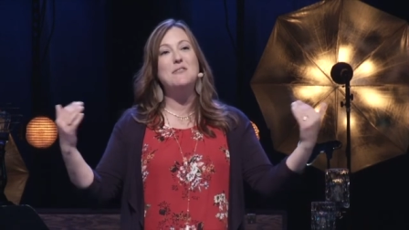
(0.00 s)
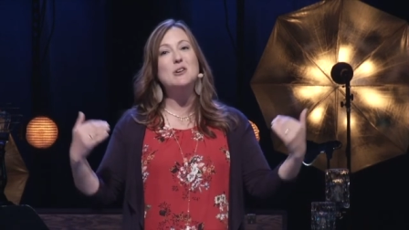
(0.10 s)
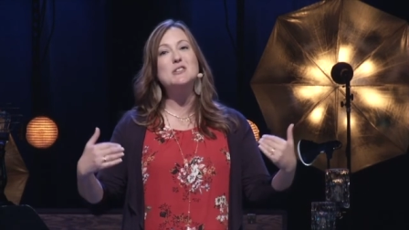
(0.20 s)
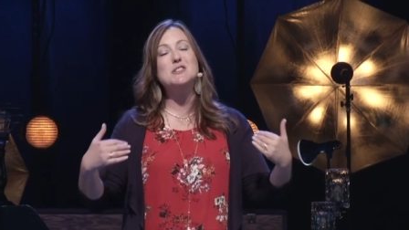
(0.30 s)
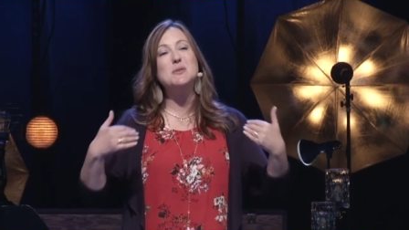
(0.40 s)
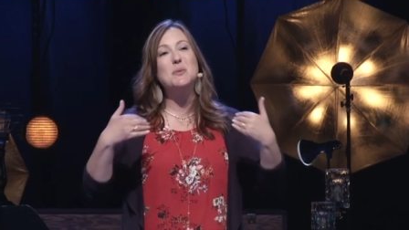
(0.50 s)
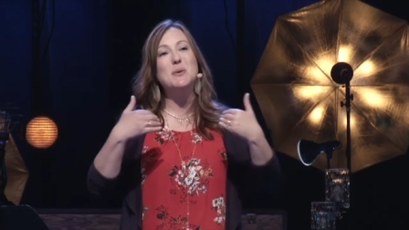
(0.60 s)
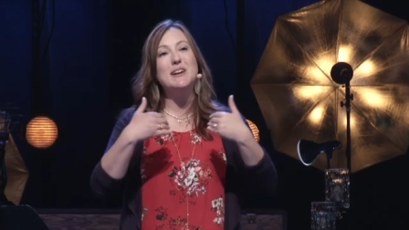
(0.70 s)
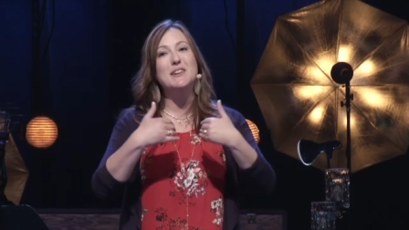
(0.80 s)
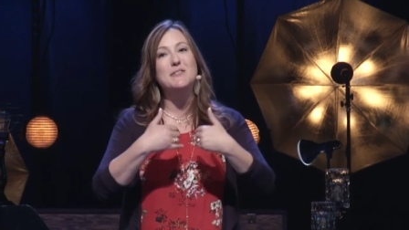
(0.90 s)
First,
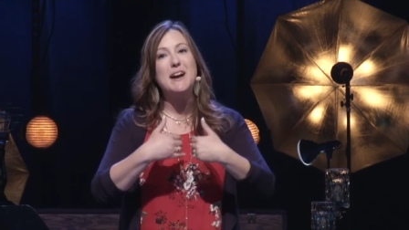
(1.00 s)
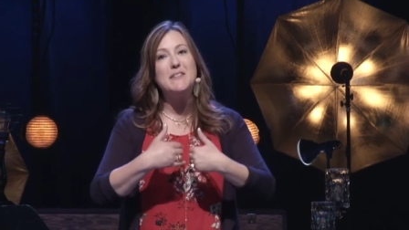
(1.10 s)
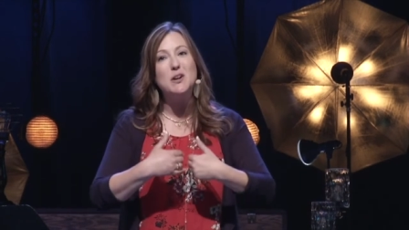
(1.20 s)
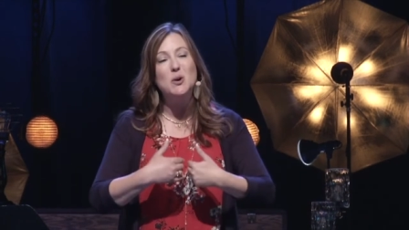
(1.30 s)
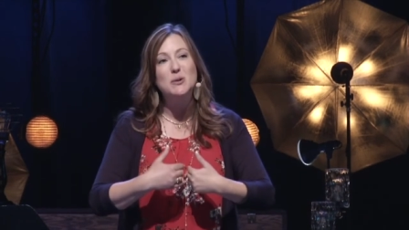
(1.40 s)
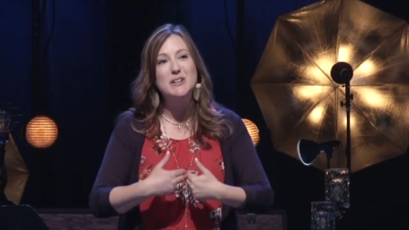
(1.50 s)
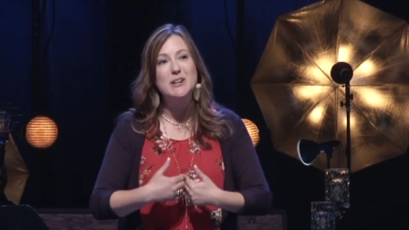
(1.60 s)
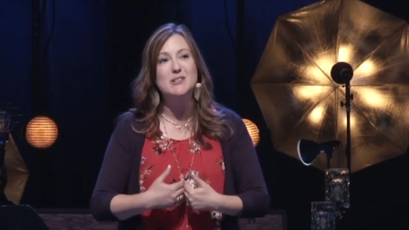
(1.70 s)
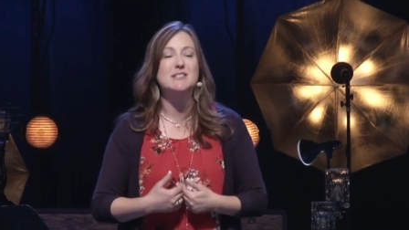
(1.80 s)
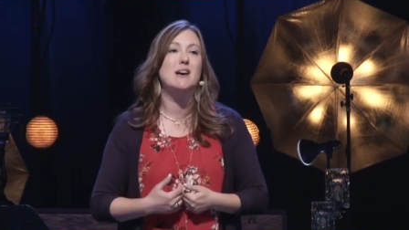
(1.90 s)
we're going to find the gold
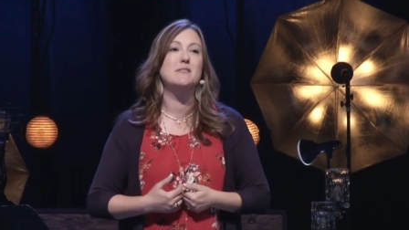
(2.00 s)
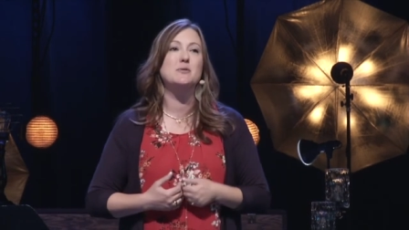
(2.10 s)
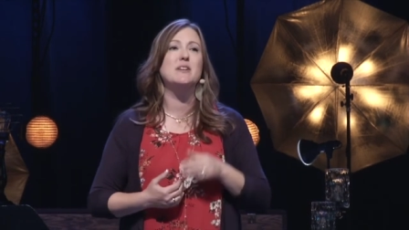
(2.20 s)
in ourselves.